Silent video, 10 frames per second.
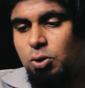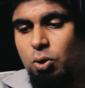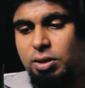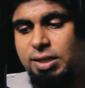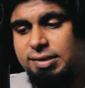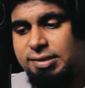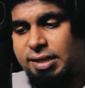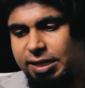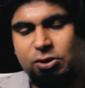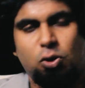So this
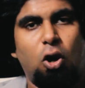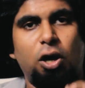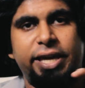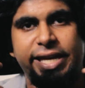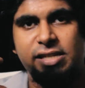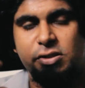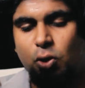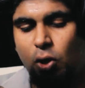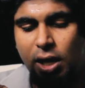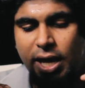a strong heel
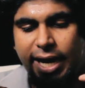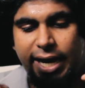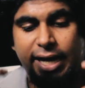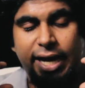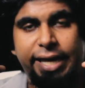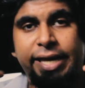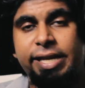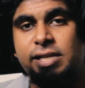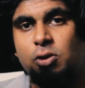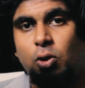sole and a high
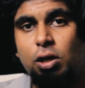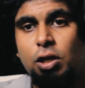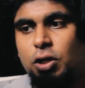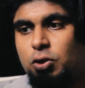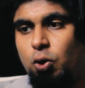heel sole.